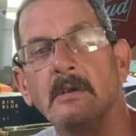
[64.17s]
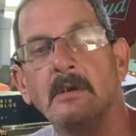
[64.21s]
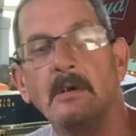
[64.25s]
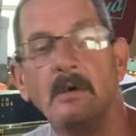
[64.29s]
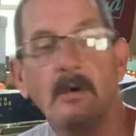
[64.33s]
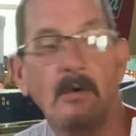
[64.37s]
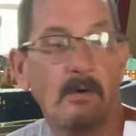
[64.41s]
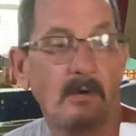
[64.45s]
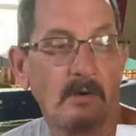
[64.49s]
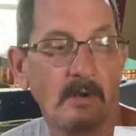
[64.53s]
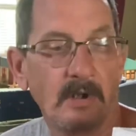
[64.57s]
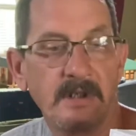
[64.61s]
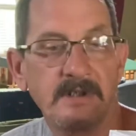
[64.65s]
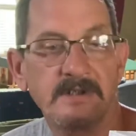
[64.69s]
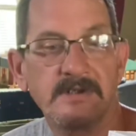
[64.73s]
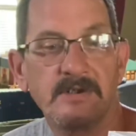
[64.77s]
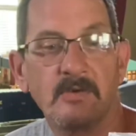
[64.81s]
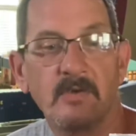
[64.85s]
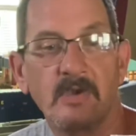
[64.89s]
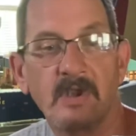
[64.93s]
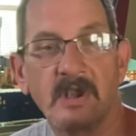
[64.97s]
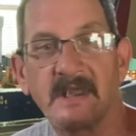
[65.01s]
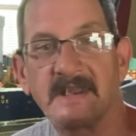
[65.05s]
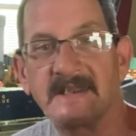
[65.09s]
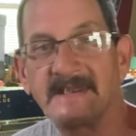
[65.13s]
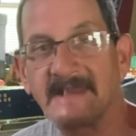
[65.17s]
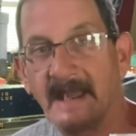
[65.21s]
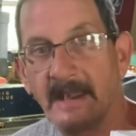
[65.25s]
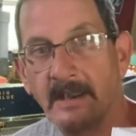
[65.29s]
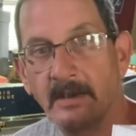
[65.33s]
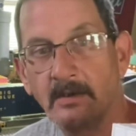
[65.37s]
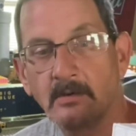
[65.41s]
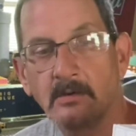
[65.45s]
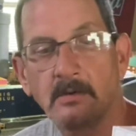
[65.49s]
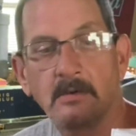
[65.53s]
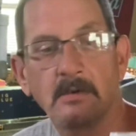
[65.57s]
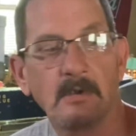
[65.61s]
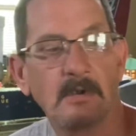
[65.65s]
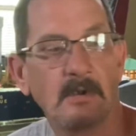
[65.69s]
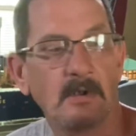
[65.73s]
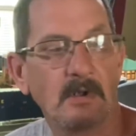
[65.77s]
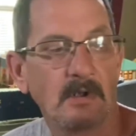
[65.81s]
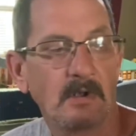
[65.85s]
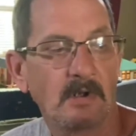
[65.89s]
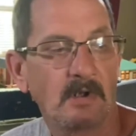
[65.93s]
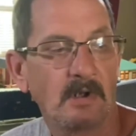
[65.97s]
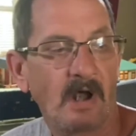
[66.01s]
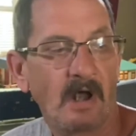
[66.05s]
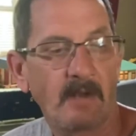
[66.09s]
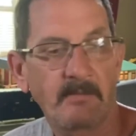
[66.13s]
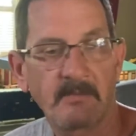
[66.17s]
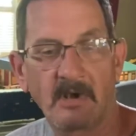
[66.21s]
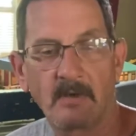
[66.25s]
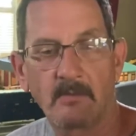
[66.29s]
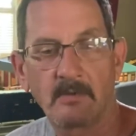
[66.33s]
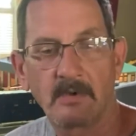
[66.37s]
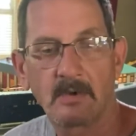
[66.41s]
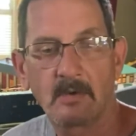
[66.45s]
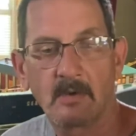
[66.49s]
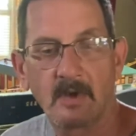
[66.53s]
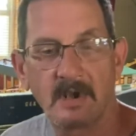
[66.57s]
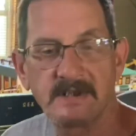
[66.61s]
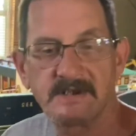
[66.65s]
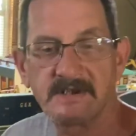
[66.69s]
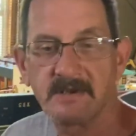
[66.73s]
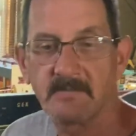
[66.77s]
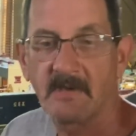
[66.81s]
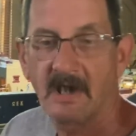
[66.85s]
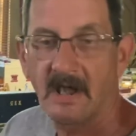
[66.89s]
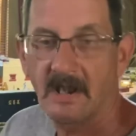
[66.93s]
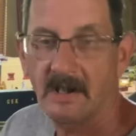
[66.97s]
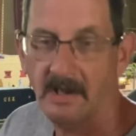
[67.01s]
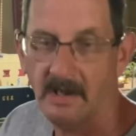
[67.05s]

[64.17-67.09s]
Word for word: or into the container. I'm not real crazy about